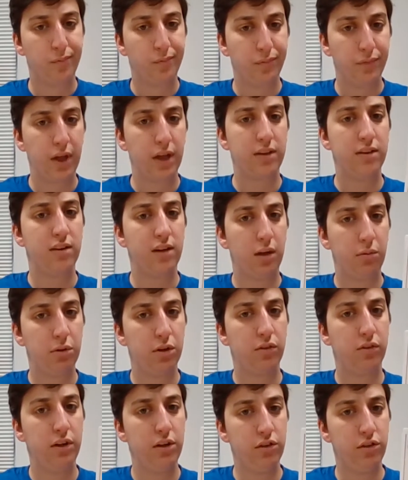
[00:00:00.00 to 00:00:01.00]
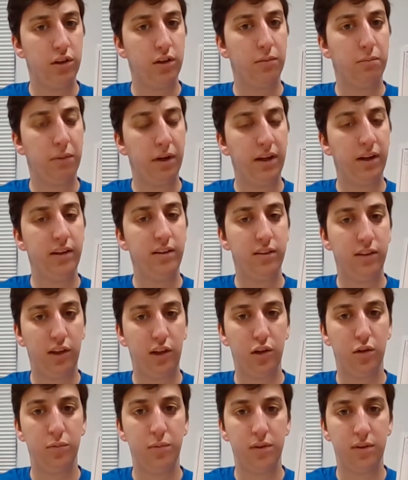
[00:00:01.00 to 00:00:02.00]
That's an observation. My ice
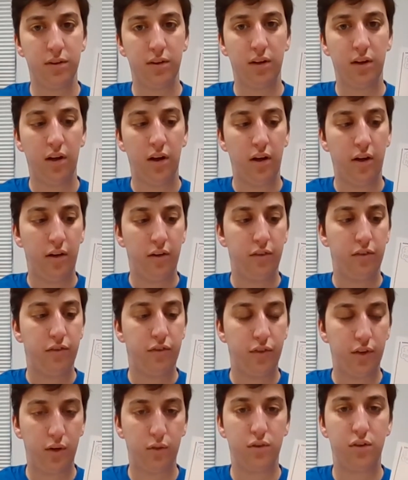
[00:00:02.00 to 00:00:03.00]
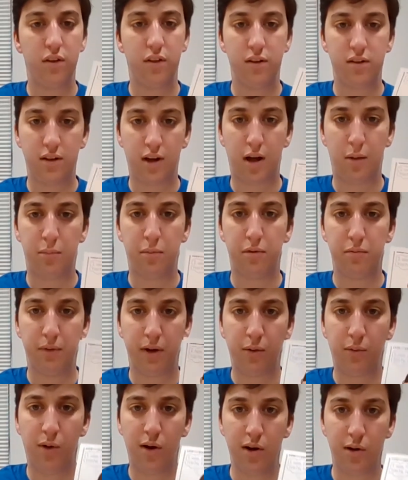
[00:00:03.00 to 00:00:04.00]
cubes float to the top of
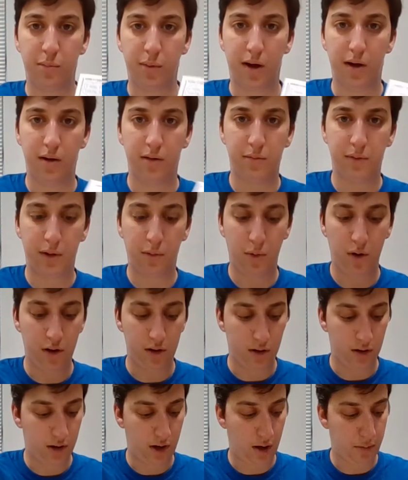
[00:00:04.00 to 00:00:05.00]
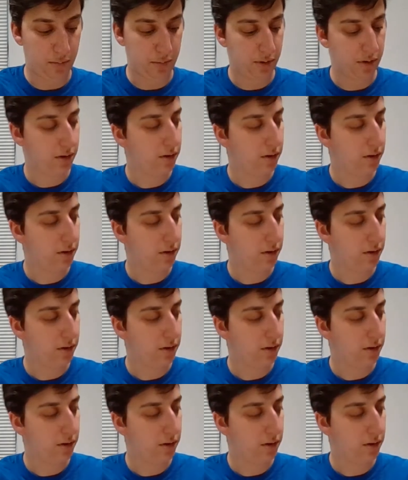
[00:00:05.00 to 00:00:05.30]
my water cup.